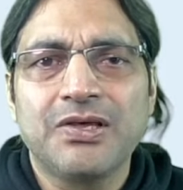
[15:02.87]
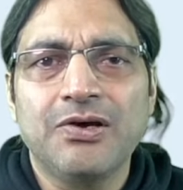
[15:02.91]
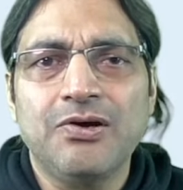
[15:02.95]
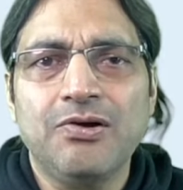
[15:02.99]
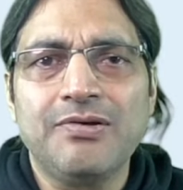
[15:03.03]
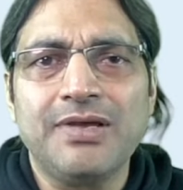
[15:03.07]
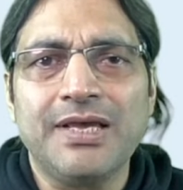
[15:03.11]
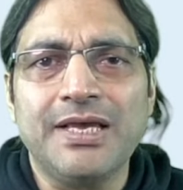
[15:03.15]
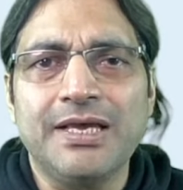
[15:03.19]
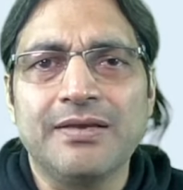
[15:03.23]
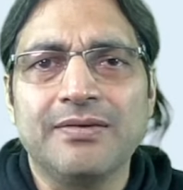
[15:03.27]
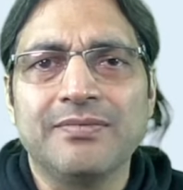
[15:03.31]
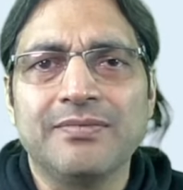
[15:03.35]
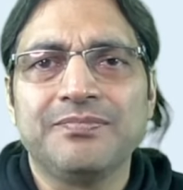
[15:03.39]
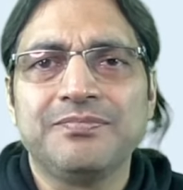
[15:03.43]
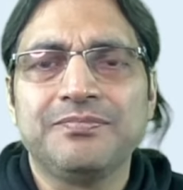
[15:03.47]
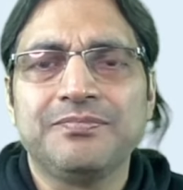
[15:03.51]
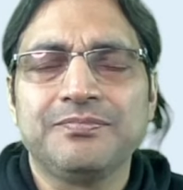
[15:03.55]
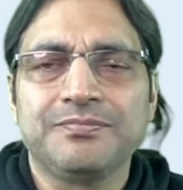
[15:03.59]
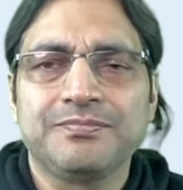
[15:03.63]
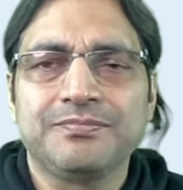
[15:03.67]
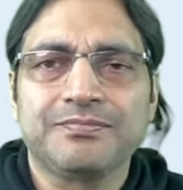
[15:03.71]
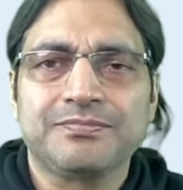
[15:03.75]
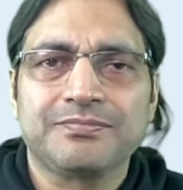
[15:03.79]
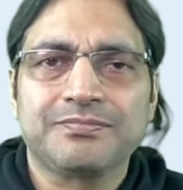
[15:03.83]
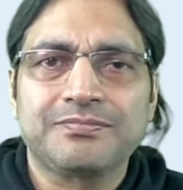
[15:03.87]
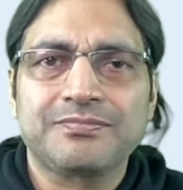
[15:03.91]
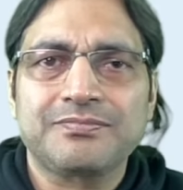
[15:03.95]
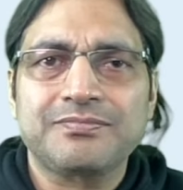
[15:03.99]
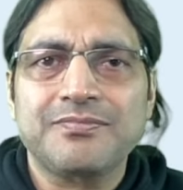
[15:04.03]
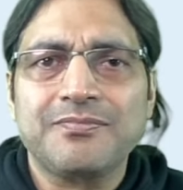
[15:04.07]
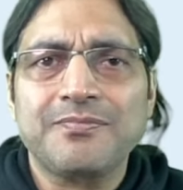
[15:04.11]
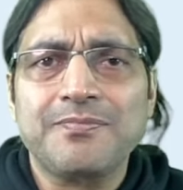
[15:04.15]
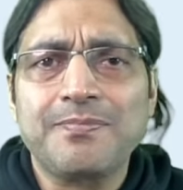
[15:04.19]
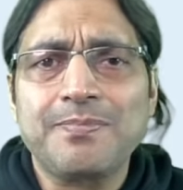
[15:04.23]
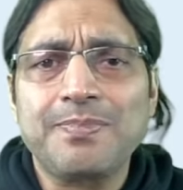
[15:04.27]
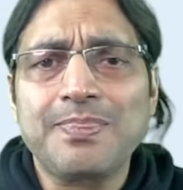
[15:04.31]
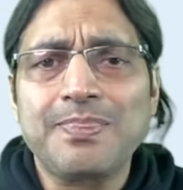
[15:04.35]
Okay.
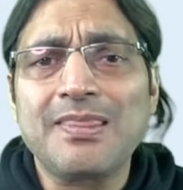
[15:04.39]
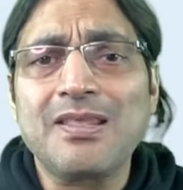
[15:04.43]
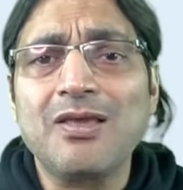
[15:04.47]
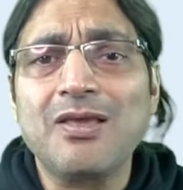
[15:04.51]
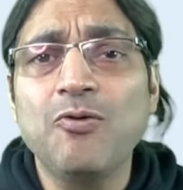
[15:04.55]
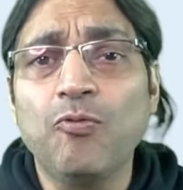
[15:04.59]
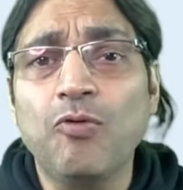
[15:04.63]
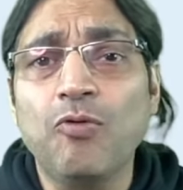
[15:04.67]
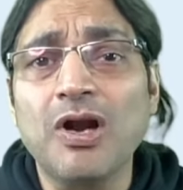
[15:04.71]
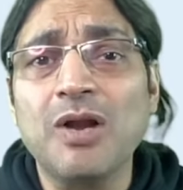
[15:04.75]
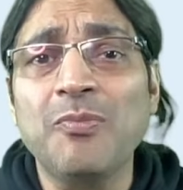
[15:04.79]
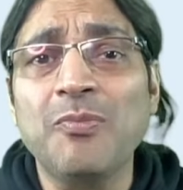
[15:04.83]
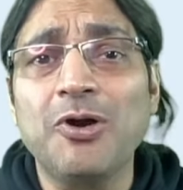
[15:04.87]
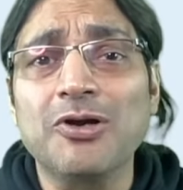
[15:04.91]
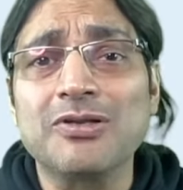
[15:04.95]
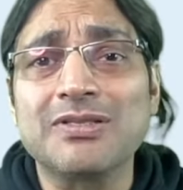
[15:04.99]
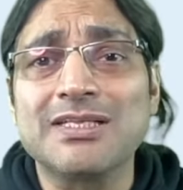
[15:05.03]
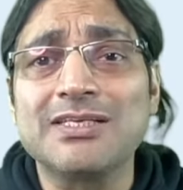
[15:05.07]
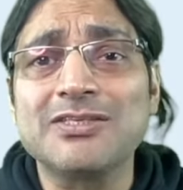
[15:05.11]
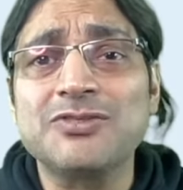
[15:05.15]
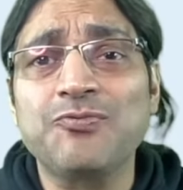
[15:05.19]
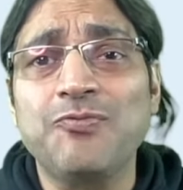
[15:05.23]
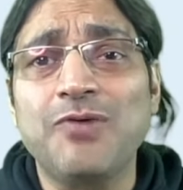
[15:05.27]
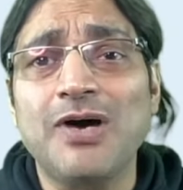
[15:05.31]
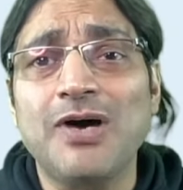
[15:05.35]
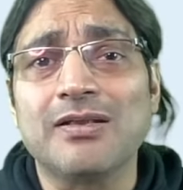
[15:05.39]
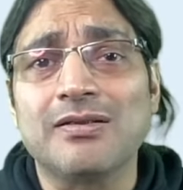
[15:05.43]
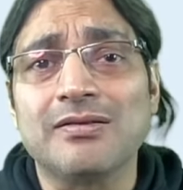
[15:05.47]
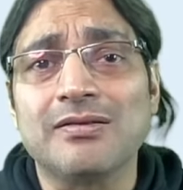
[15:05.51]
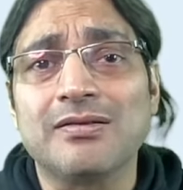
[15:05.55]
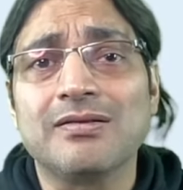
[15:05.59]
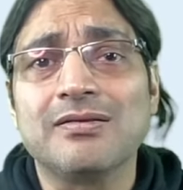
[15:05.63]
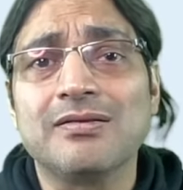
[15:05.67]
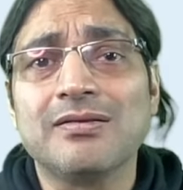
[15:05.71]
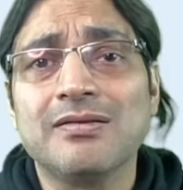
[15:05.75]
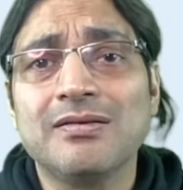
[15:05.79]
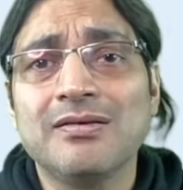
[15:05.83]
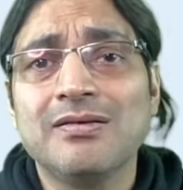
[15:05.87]
What about this
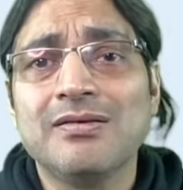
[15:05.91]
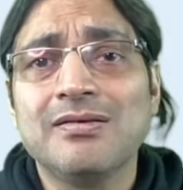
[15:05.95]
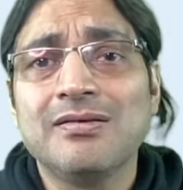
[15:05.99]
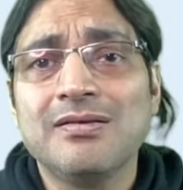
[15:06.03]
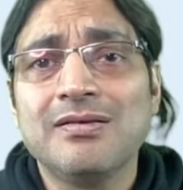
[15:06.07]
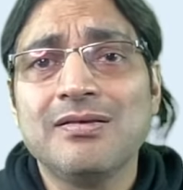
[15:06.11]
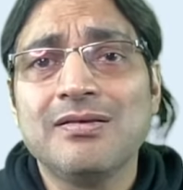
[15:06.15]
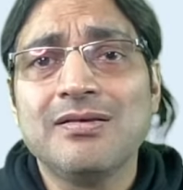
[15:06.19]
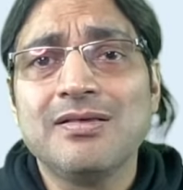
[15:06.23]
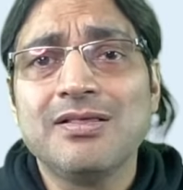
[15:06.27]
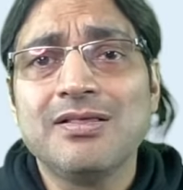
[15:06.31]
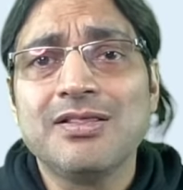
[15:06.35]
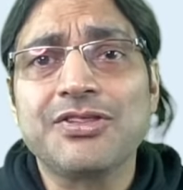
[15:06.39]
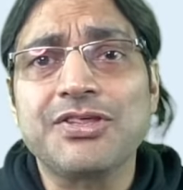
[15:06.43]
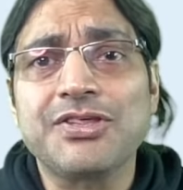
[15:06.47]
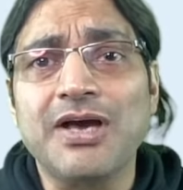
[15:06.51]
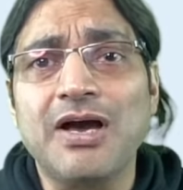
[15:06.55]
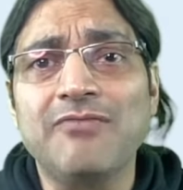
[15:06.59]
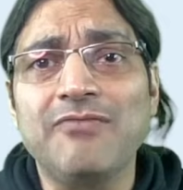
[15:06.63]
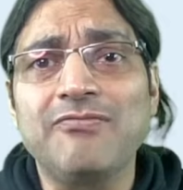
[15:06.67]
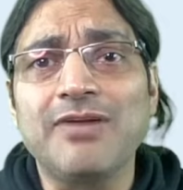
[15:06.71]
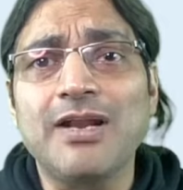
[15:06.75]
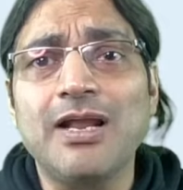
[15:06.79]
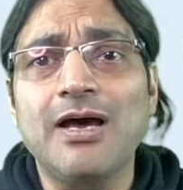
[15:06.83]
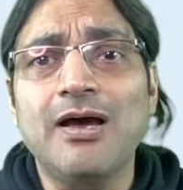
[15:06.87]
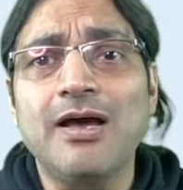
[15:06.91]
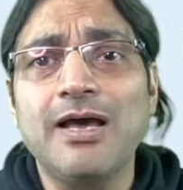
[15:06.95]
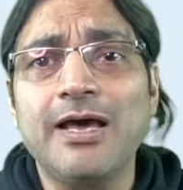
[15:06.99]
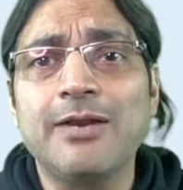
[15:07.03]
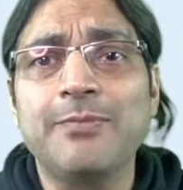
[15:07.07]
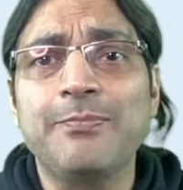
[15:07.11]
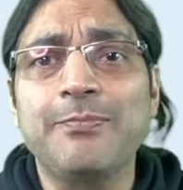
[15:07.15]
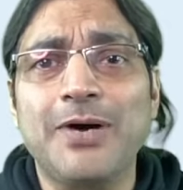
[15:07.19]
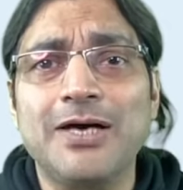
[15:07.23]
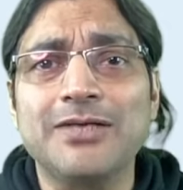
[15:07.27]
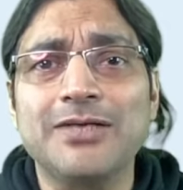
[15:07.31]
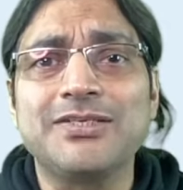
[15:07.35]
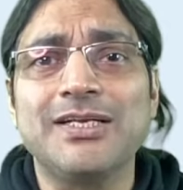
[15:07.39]
one? Chawla
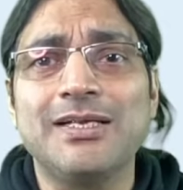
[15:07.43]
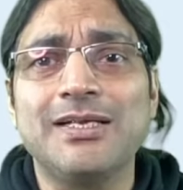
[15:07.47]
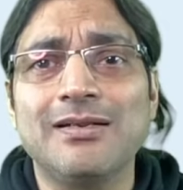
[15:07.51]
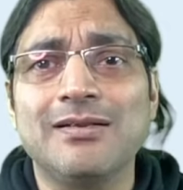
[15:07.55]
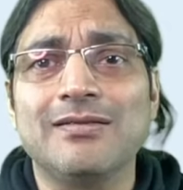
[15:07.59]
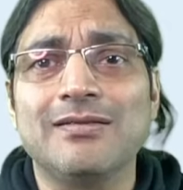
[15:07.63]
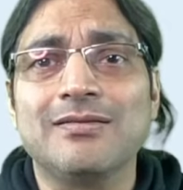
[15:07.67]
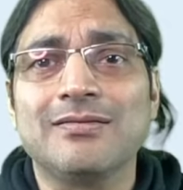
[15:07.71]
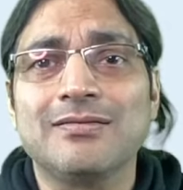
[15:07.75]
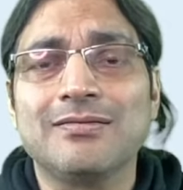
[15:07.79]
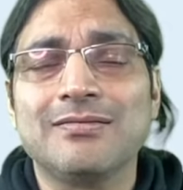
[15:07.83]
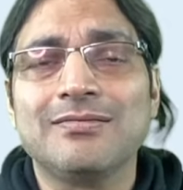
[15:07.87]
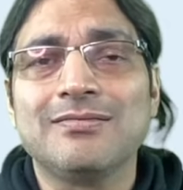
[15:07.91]
and Patil.